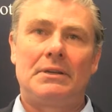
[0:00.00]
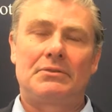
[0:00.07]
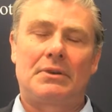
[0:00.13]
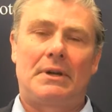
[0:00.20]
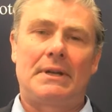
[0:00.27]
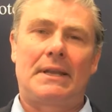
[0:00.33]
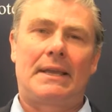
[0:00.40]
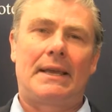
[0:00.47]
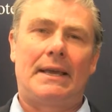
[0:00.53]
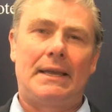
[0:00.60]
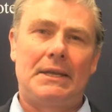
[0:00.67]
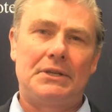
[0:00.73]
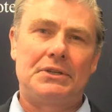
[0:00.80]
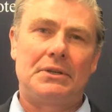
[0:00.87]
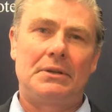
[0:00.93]
in trying to
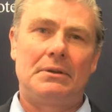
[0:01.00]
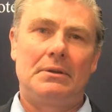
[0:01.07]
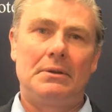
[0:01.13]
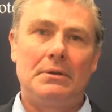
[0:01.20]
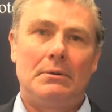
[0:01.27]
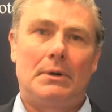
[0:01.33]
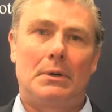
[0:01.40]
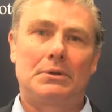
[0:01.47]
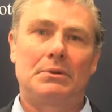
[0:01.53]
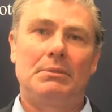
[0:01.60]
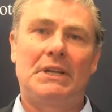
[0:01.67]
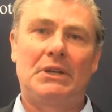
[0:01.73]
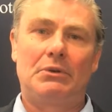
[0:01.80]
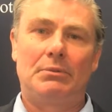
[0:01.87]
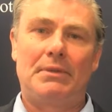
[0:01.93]
gauge who
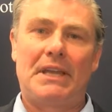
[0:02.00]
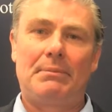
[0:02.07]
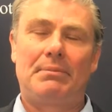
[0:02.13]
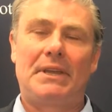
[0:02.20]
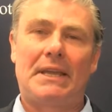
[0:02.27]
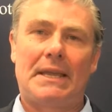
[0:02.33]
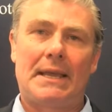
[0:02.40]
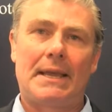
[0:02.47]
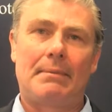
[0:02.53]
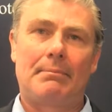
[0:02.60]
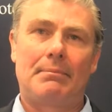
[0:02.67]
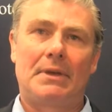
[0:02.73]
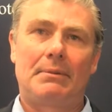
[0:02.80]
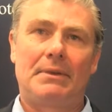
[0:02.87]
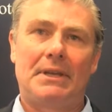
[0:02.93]
ultimately will be
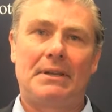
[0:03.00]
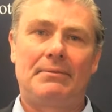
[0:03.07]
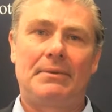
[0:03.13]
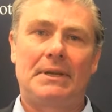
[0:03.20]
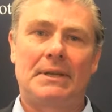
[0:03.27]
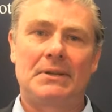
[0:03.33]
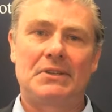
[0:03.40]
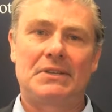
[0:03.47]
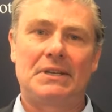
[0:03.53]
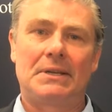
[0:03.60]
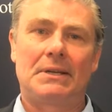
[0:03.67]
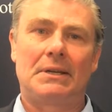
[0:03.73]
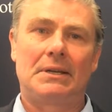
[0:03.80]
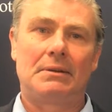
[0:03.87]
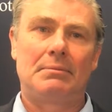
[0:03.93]
PM, I mean, if we
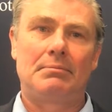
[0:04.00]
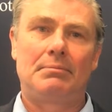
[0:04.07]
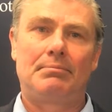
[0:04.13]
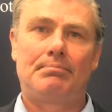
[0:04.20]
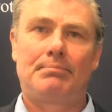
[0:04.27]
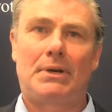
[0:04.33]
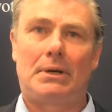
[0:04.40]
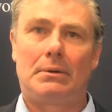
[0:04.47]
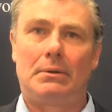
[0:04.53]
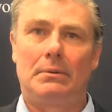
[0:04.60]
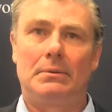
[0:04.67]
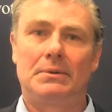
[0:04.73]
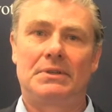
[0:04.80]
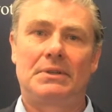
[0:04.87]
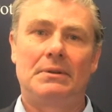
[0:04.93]
consider
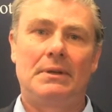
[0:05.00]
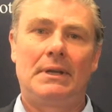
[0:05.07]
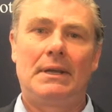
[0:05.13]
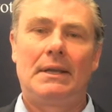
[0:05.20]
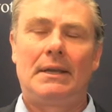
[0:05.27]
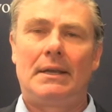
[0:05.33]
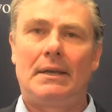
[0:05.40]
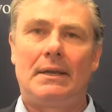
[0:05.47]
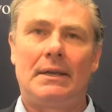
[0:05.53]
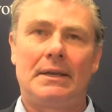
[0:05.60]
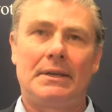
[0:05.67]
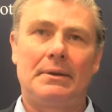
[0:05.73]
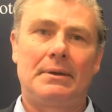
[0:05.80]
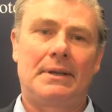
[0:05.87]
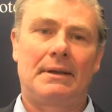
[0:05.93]
polls,
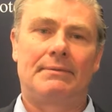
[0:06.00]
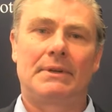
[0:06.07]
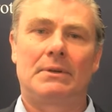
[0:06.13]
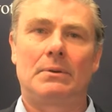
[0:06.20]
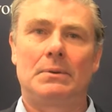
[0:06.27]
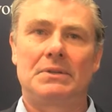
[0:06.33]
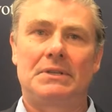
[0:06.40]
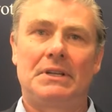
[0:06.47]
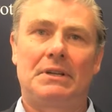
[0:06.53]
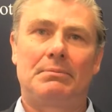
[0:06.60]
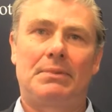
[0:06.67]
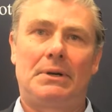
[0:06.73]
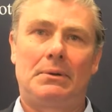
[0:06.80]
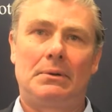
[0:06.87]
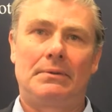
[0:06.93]
YouGov, of course, did
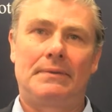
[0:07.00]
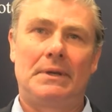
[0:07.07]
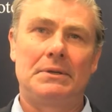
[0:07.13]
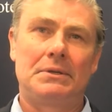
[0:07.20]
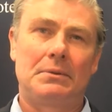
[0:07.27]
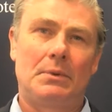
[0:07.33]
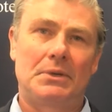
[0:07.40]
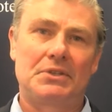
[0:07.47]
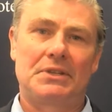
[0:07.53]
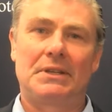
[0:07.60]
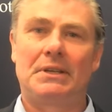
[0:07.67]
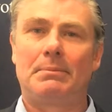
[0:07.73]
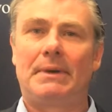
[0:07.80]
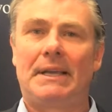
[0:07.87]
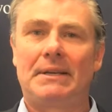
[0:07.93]
a poll of those who watched
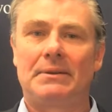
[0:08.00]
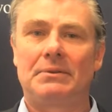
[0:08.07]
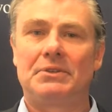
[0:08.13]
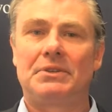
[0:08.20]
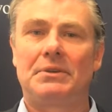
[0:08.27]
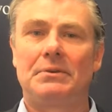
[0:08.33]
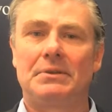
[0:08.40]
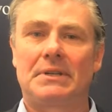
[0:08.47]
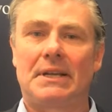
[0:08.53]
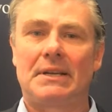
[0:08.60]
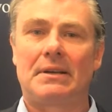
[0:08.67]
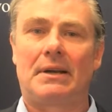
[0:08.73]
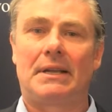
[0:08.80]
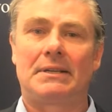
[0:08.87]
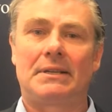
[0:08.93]
the debate on Tuesday
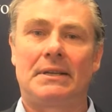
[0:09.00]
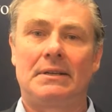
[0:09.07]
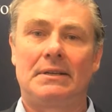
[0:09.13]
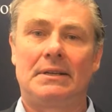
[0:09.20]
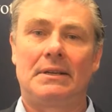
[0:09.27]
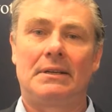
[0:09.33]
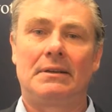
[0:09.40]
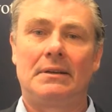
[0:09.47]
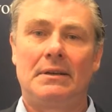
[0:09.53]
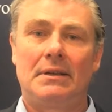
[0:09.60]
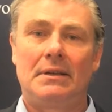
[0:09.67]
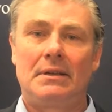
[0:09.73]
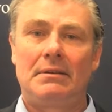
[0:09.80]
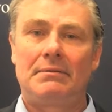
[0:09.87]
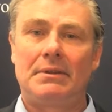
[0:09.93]
night, and
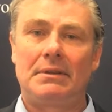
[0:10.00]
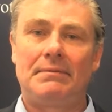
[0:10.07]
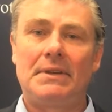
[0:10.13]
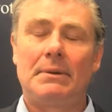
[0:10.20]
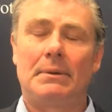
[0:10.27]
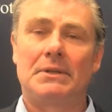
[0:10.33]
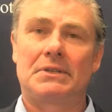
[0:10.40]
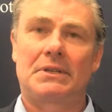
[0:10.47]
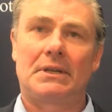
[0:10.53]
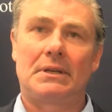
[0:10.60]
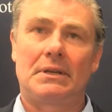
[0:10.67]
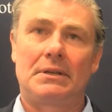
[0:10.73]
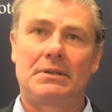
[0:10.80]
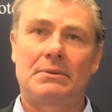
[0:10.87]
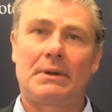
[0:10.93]
for the viewers,
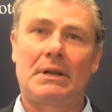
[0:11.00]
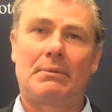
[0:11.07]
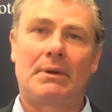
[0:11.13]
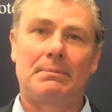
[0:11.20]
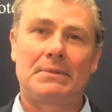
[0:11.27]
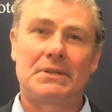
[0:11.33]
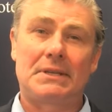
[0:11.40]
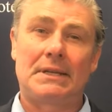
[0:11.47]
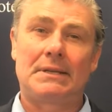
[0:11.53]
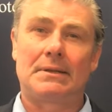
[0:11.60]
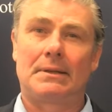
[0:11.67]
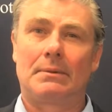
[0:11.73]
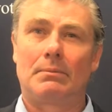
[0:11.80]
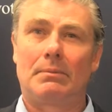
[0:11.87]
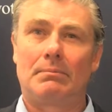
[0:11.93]
21%
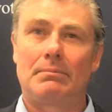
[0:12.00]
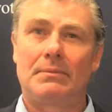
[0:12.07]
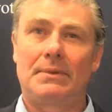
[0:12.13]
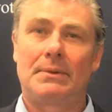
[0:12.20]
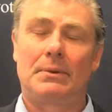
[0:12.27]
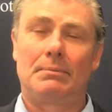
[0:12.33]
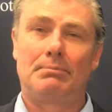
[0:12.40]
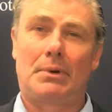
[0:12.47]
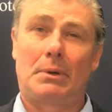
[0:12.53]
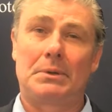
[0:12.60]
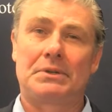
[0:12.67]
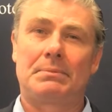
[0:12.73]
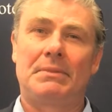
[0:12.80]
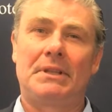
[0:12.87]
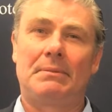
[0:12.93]
of them thought
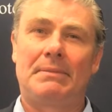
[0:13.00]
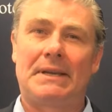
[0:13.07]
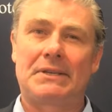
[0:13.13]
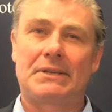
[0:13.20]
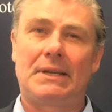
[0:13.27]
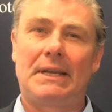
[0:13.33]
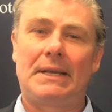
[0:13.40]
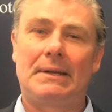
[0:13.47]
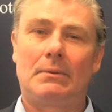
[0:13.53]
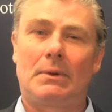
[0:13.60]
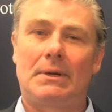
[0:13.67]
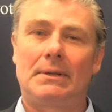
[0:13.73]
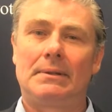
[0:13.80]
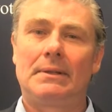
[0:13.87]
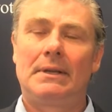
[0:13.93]
Boris would be the best leader,
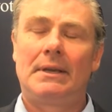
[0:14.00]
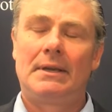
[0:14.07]
while